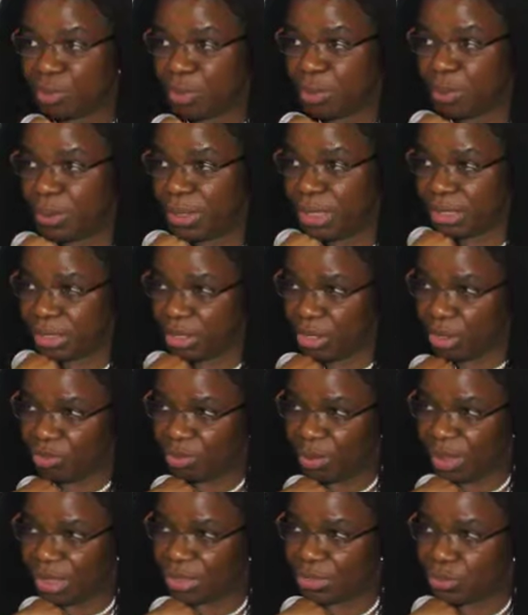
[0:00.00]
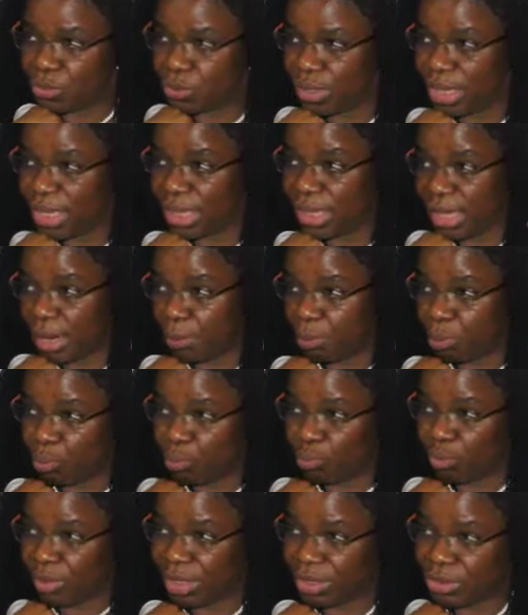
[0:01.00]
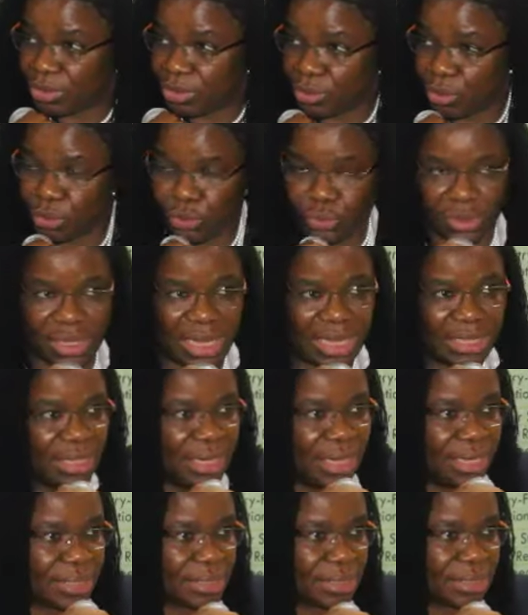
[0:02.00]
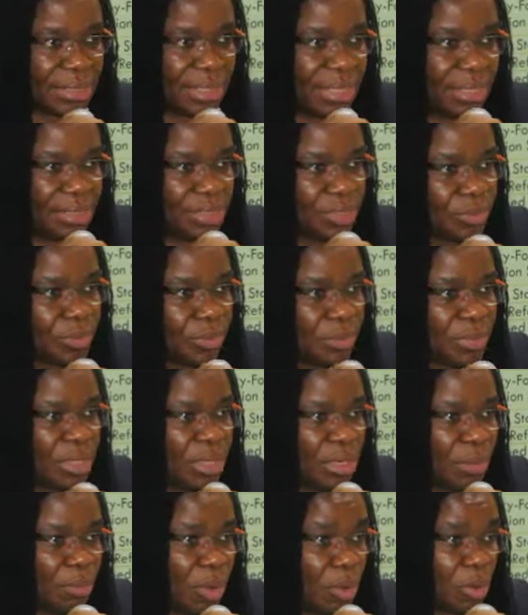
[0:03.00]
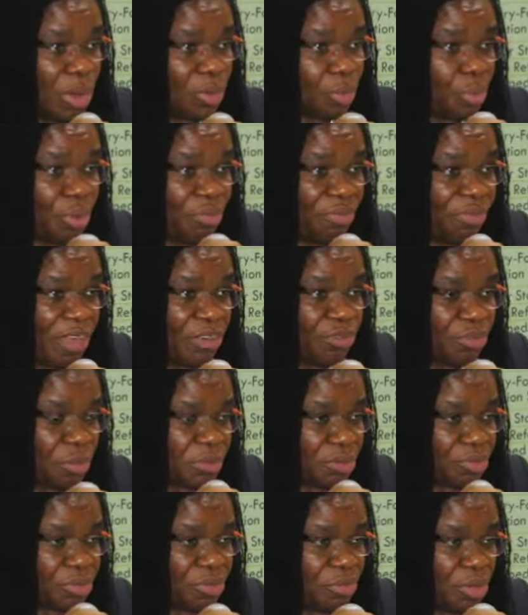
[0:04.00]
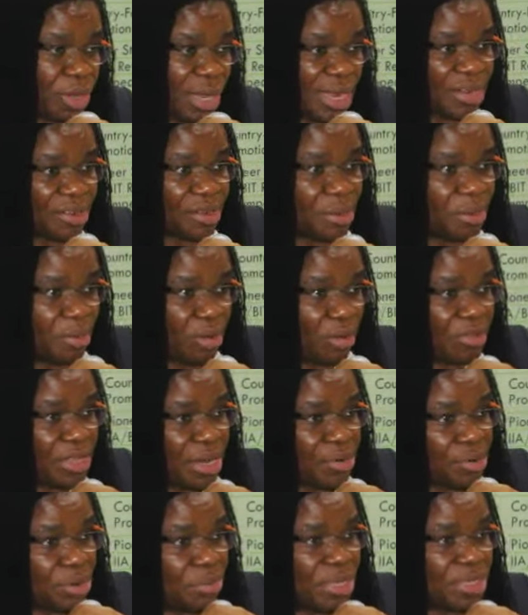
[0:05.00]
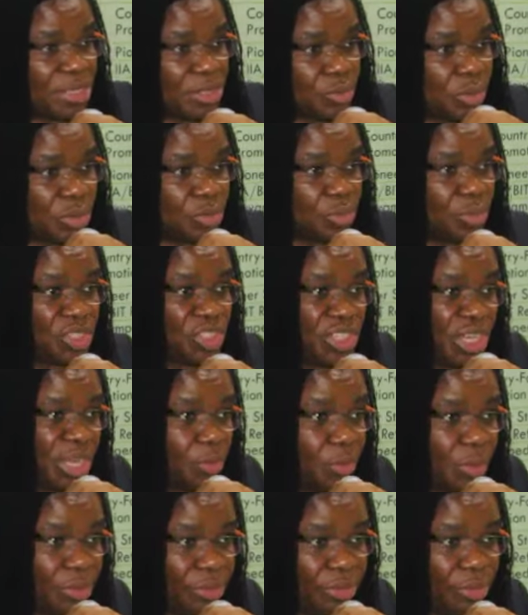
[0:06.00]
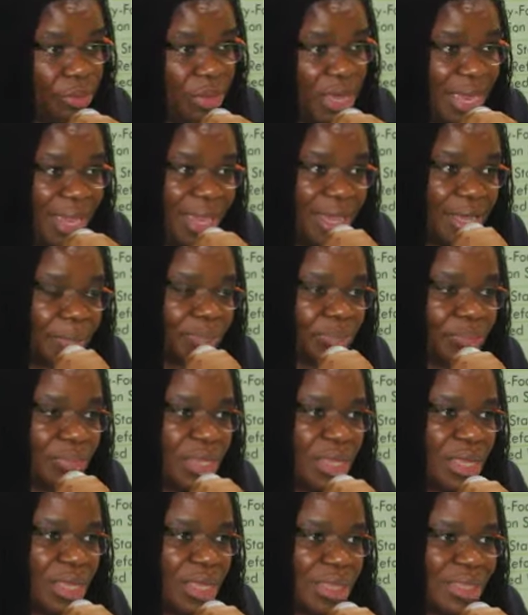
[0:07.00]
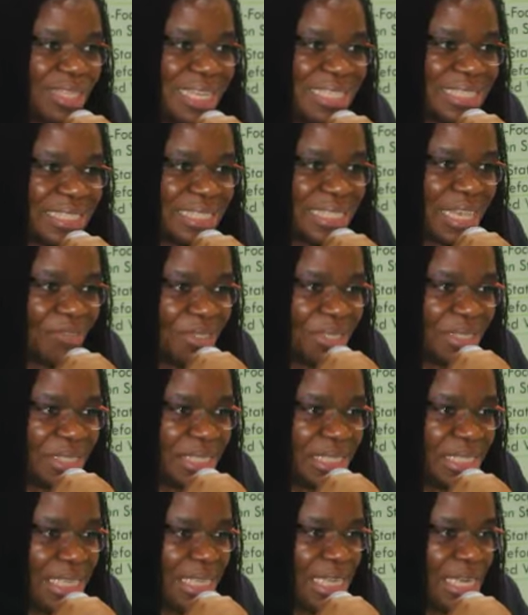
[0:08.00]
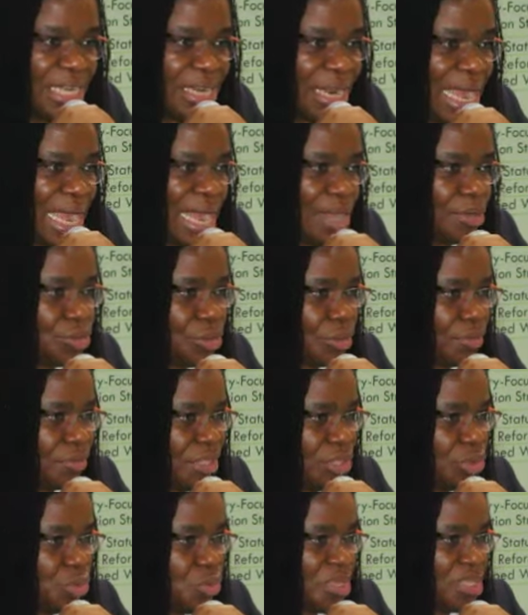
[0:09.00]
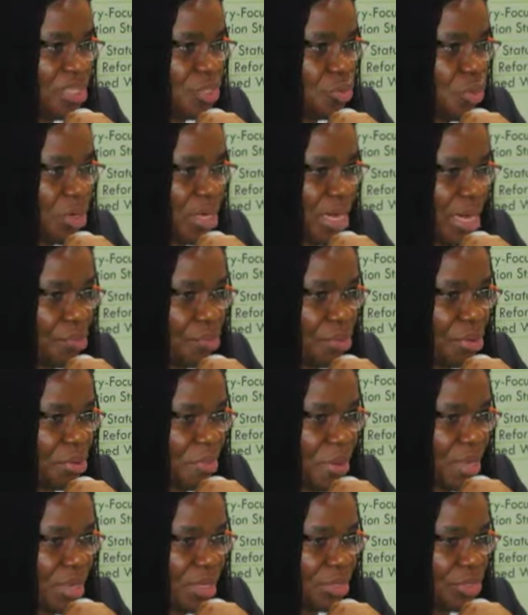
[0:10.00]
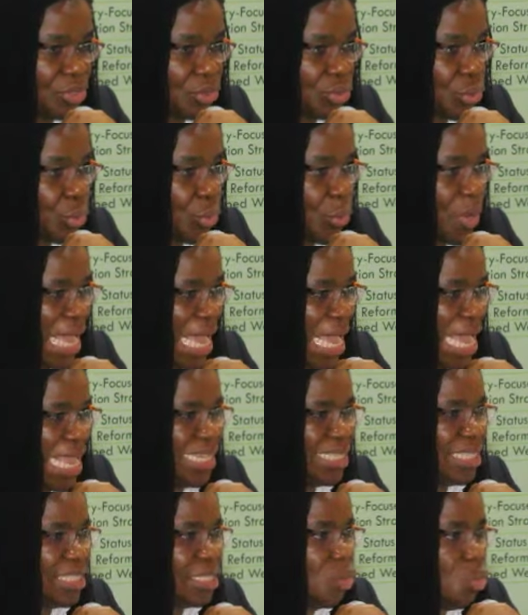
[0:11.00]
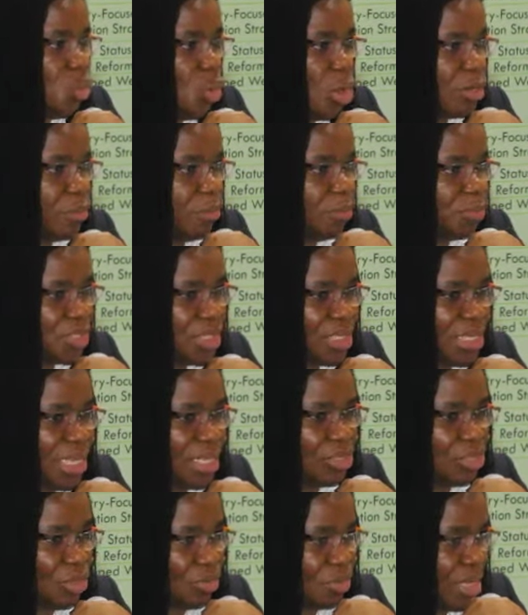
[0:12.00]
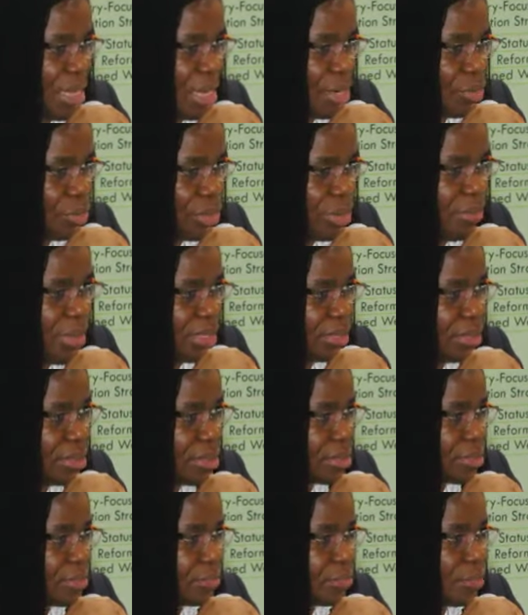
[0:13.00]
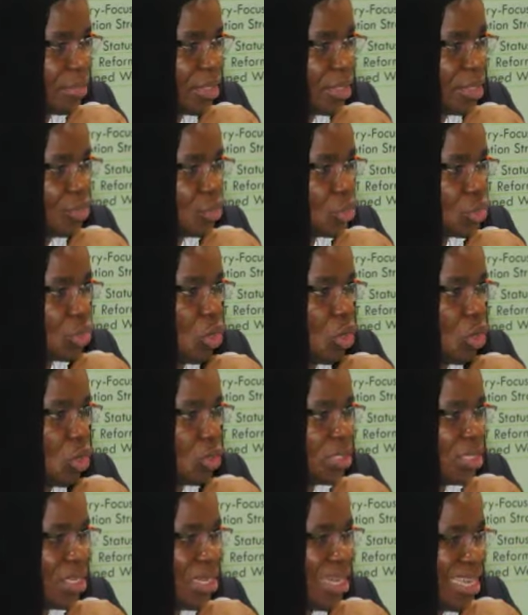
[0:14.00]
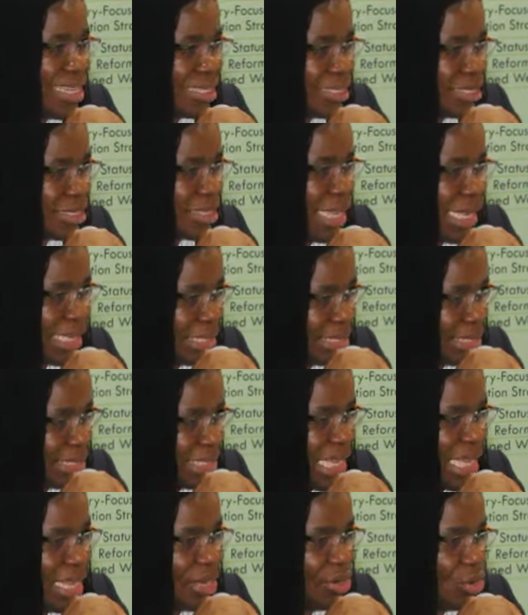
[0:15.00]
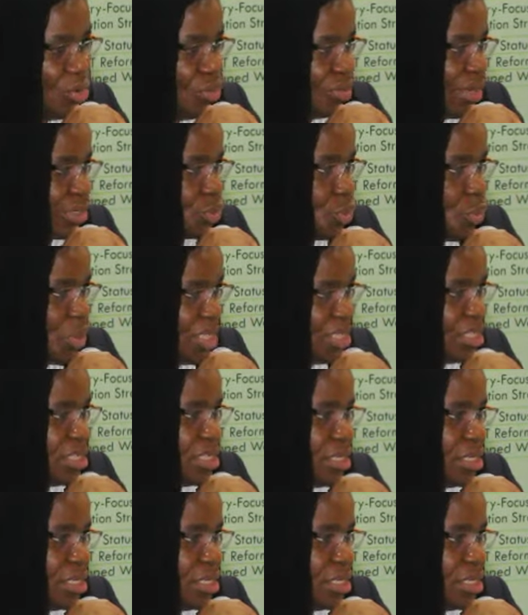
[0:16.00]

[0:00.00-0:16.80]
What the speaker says: people in government to get their approval to go to that next stage. But what we found from the review of the agreement is what we share with you here. That 17 out of the 21 agreements, so 81% of the agreements, scored less than 10 over 20.